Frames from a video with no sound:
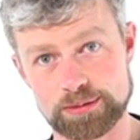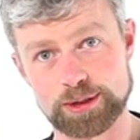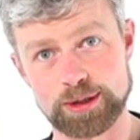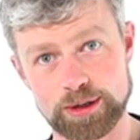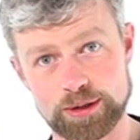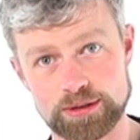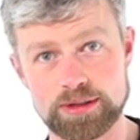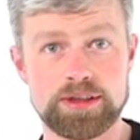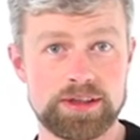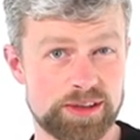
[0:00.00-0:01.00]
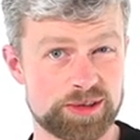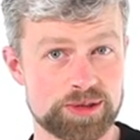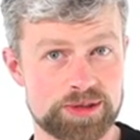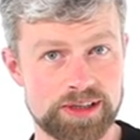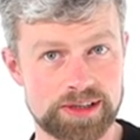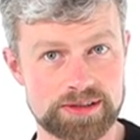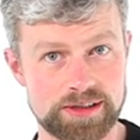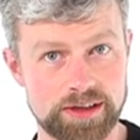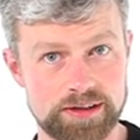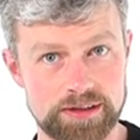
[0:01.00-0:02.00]
rely on, and they'll cost you next to
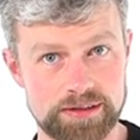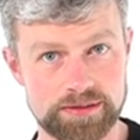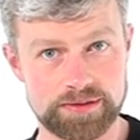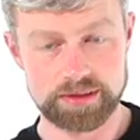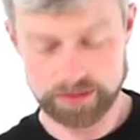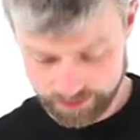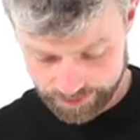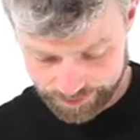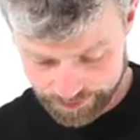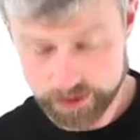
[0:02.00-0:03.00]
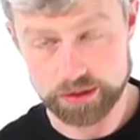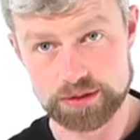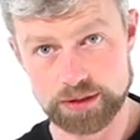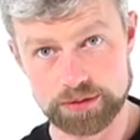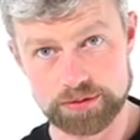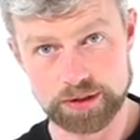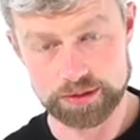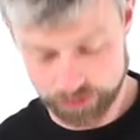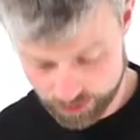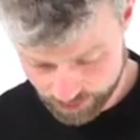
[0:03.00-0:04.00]
nothing. I'll show you the first one.